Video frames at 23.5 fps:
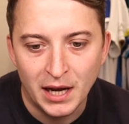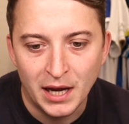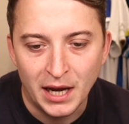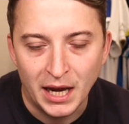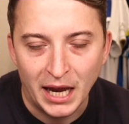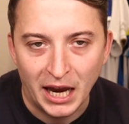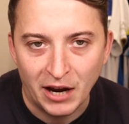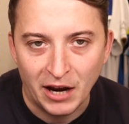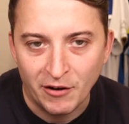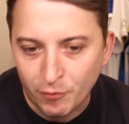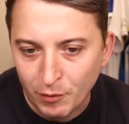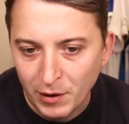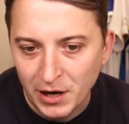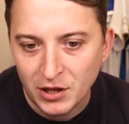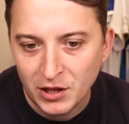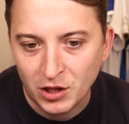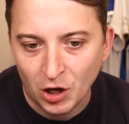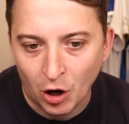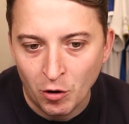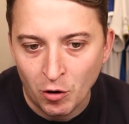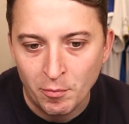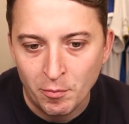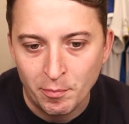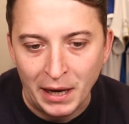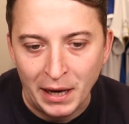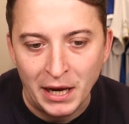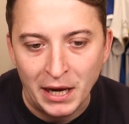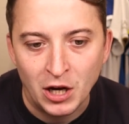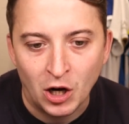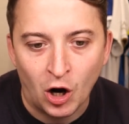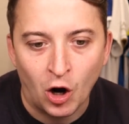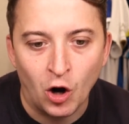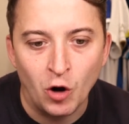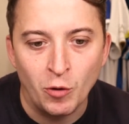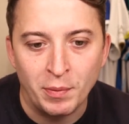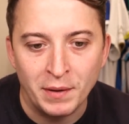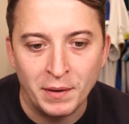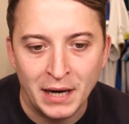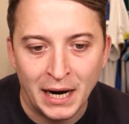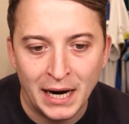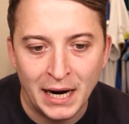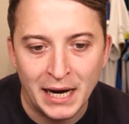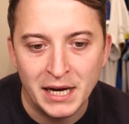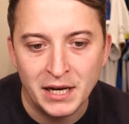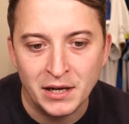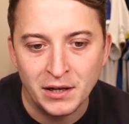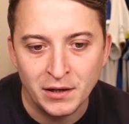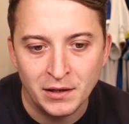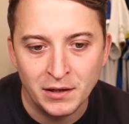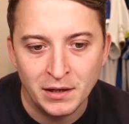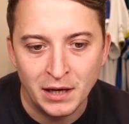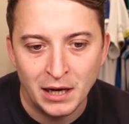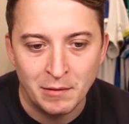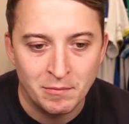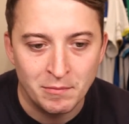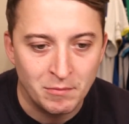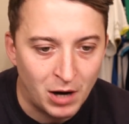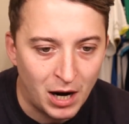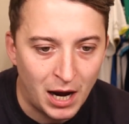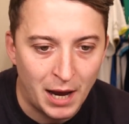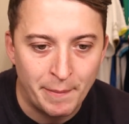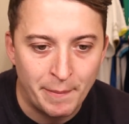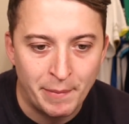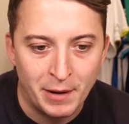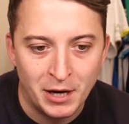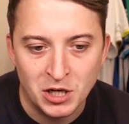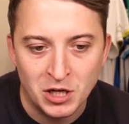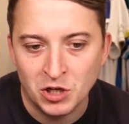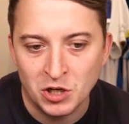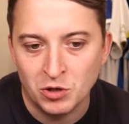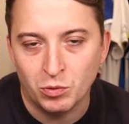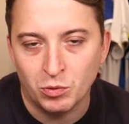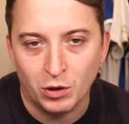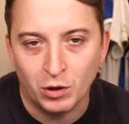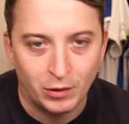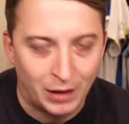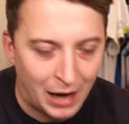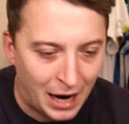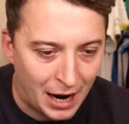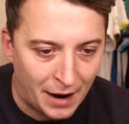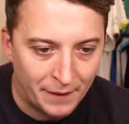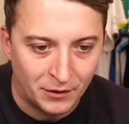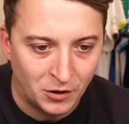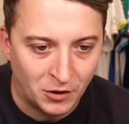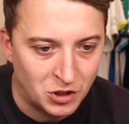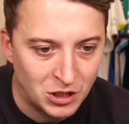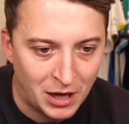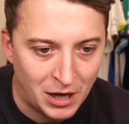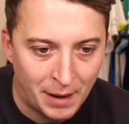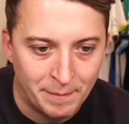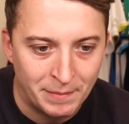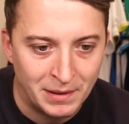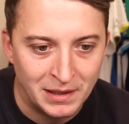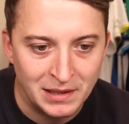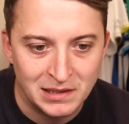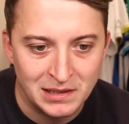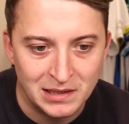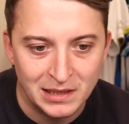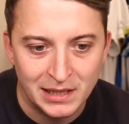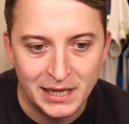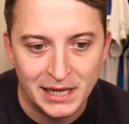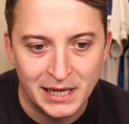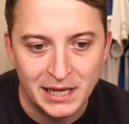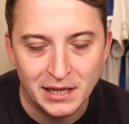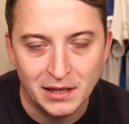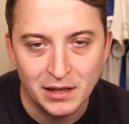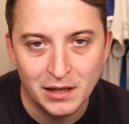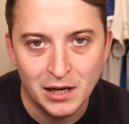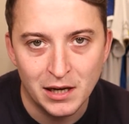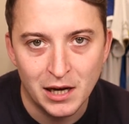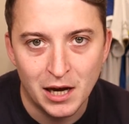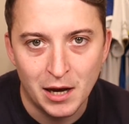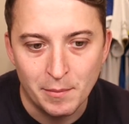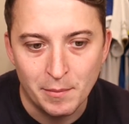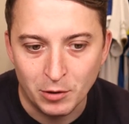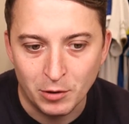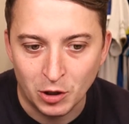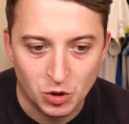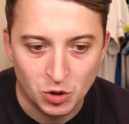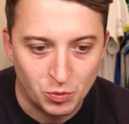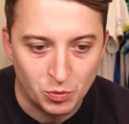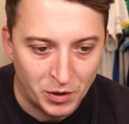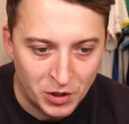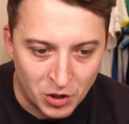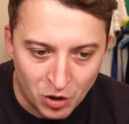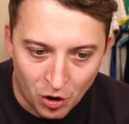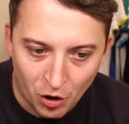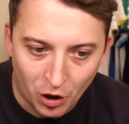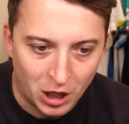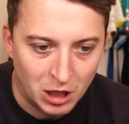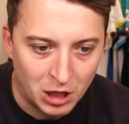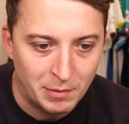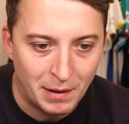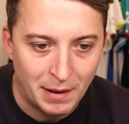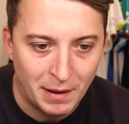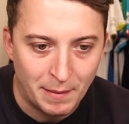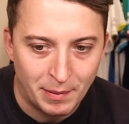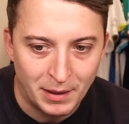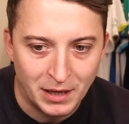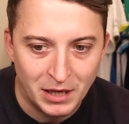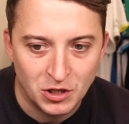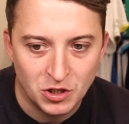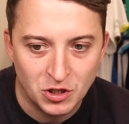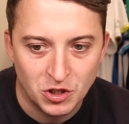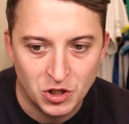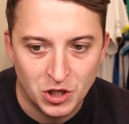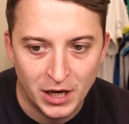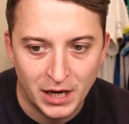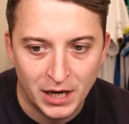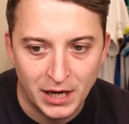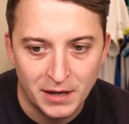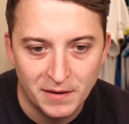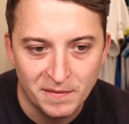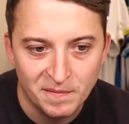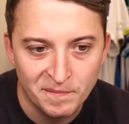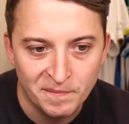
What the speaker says: If we don't beat Copenhagen, in my opinion, we're out of the Champions League, because we're not going to beat PSG.